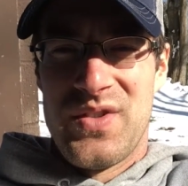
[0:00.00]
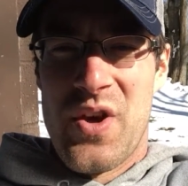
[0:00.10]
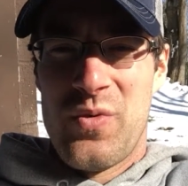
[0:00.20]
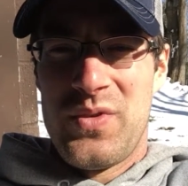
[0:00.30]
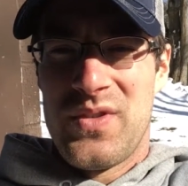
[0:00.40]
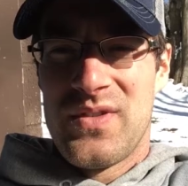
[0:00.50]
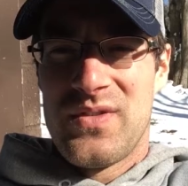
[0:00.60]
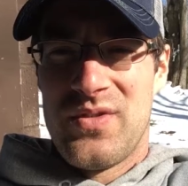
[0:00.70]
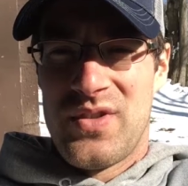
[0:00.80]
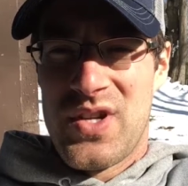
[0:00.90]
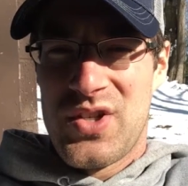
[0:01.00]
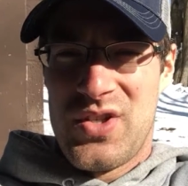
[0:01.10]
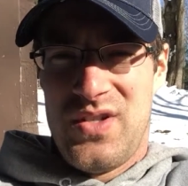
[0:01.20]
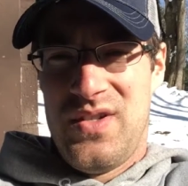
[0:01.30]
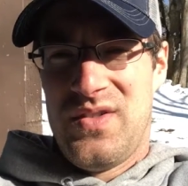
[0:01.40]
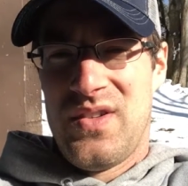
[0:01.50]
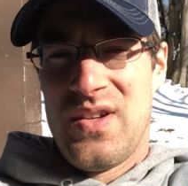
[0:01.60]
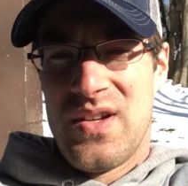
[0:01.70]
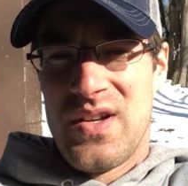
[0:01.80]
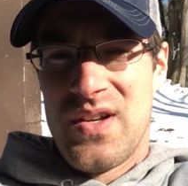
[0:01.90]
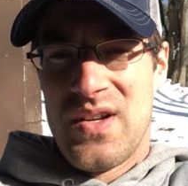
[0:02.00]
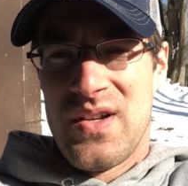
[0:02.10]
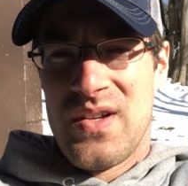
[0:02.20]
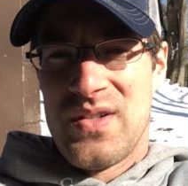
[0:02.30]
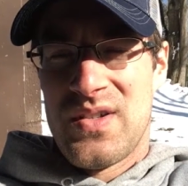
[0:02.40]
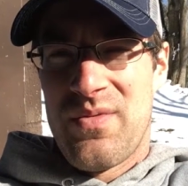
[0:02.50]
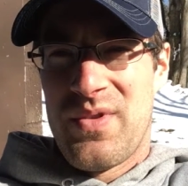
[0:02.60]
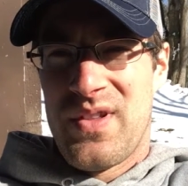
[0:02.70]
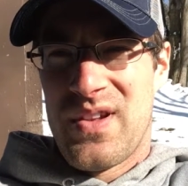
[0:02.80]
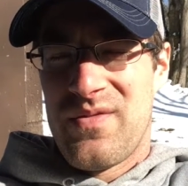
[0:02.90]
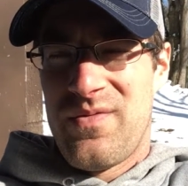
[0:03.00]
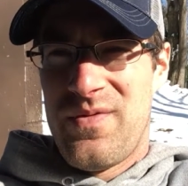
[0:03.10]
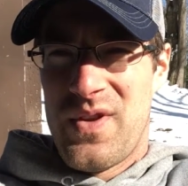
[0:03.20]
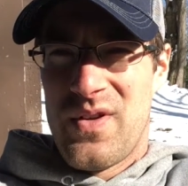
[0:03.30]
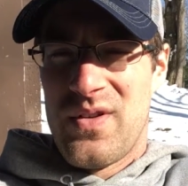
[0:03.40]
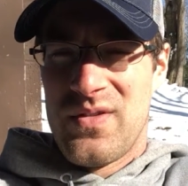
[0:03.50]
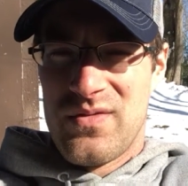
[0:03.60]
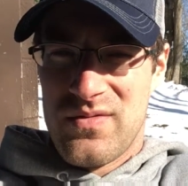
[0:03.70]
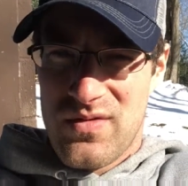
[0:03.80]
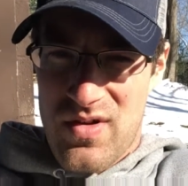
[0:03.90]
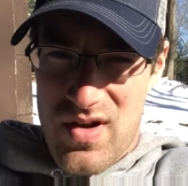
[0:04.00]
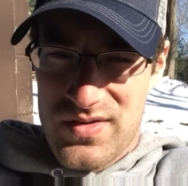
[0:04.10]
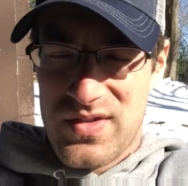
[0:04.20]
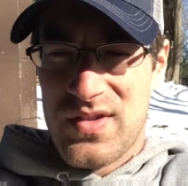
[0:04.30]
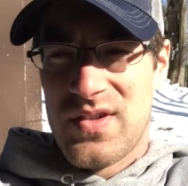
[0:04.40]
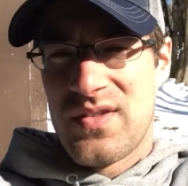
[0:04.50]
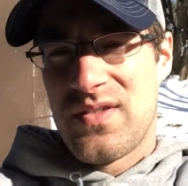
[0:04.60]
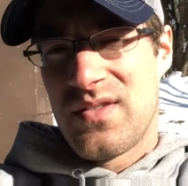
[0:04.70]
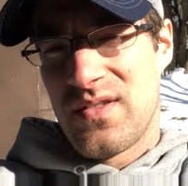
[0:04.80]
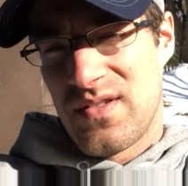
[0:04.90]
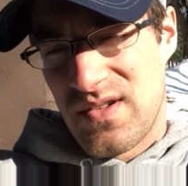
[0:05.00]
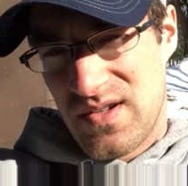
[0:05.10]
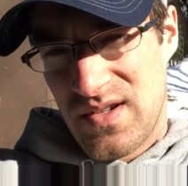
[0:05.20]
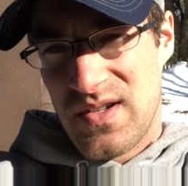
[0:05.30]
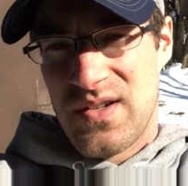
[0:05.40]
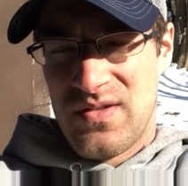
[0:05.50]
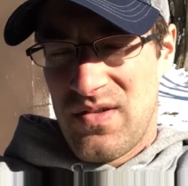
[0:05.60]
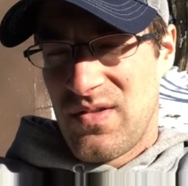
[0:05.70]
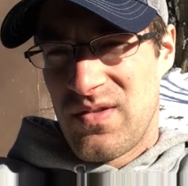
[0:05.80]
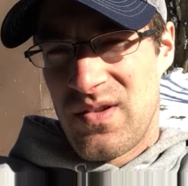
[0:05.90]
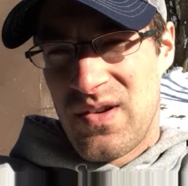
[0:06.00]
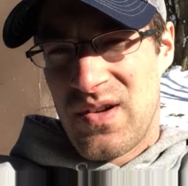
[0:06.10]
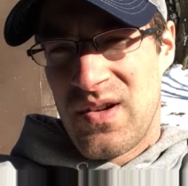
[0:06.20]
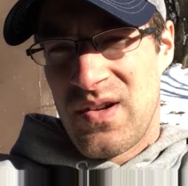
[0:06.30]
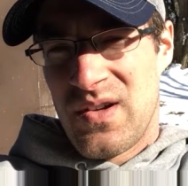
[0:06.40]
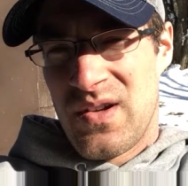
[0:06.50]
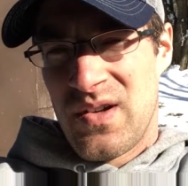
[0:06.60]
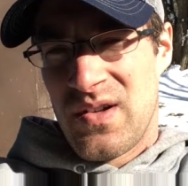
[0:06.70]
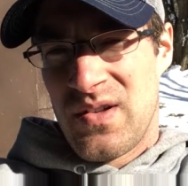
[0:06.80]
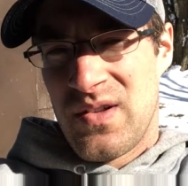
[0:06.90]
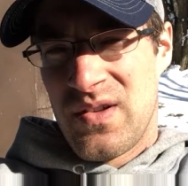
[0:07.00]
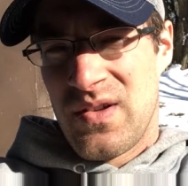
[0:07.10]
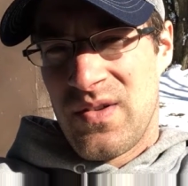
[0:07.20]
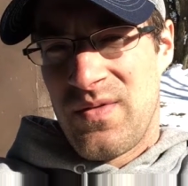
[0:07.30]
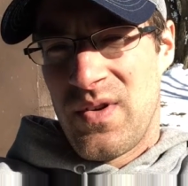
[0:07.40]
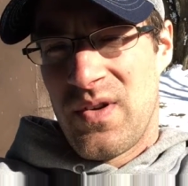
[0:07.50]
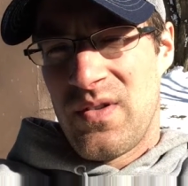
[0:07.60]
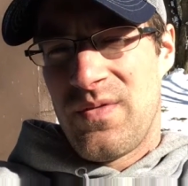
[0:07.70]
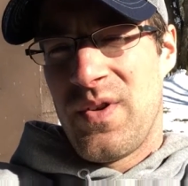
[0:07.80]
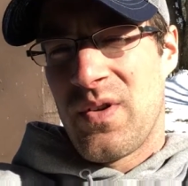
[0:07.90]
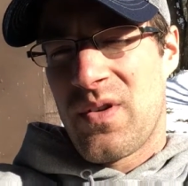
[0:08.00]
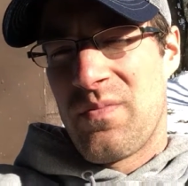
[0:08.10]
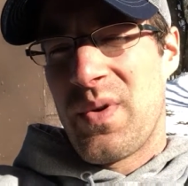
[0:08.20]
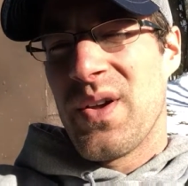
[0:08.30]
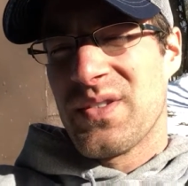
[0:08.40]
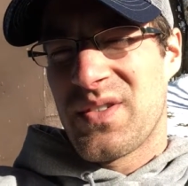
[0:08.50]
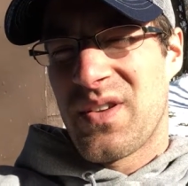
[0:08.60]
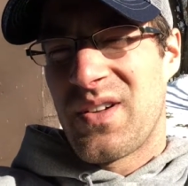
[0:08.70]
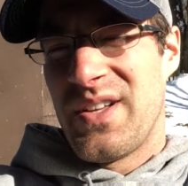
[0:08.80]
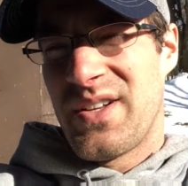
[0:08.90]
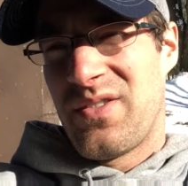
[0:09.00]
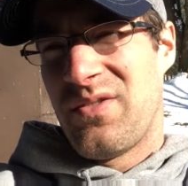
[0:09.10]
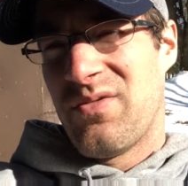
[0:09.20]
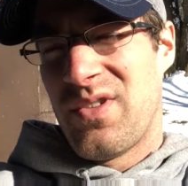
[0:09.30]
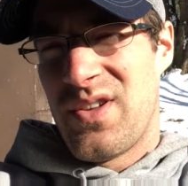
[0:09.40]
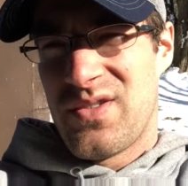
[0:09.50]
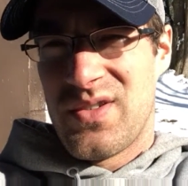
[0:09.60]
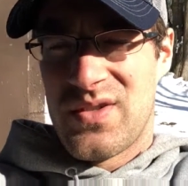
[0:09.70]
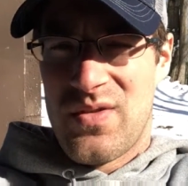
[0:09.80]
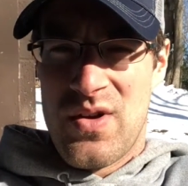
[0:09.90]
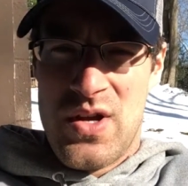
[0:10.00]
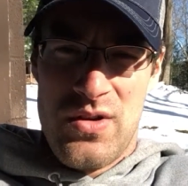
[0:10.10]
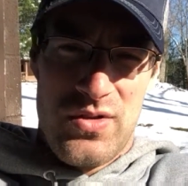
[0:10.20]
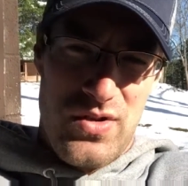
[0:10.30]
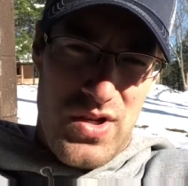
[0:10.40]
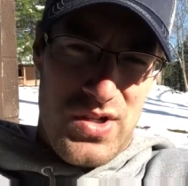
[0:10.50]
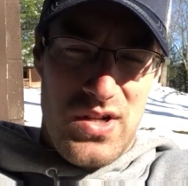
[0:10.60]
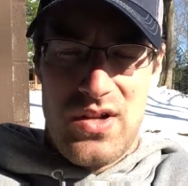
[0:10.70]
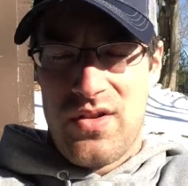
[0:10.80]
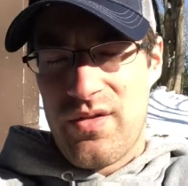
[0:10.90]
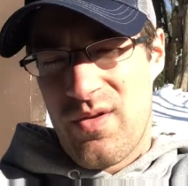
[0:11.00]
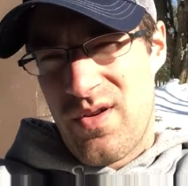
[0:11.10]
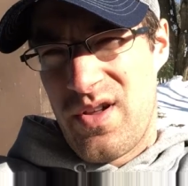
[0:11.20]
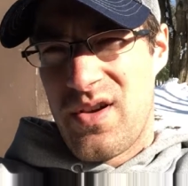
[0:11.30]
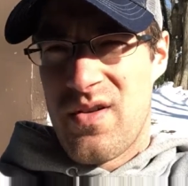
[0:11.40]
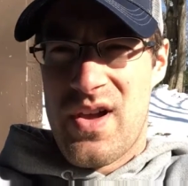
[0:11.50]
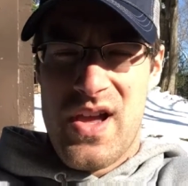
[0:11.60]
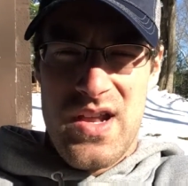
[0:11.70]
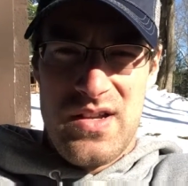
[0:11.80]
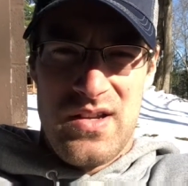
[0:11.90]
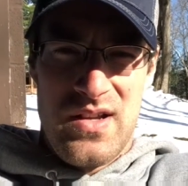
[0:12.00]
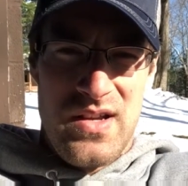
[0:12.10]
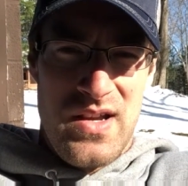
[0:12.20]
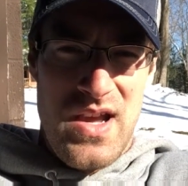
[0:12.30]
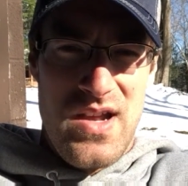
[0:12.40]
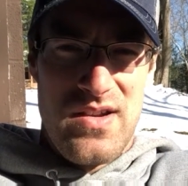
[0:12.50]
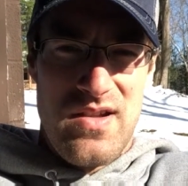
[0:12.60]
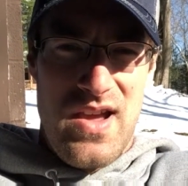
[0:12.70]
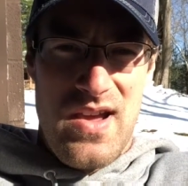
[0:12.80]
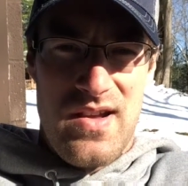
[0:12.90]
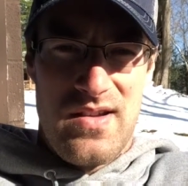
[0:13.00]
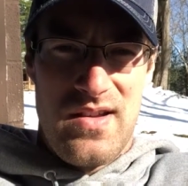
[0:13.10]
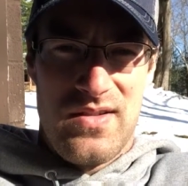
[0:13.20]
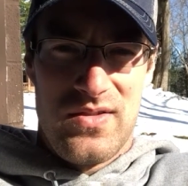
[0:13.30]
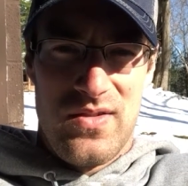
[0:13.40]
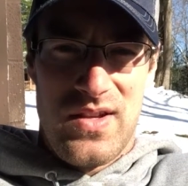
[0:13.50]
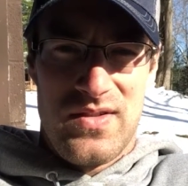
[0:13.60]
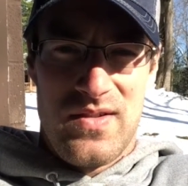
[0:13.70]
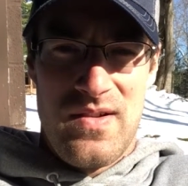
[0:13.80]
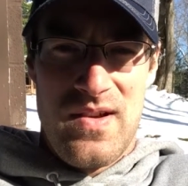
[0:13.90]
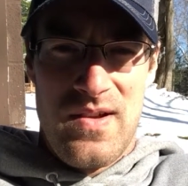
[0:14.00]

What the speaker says: note, tradition is something that fear causes us. So fear compels us to cling to tradition. So tradition and authority go hand in hand. So that's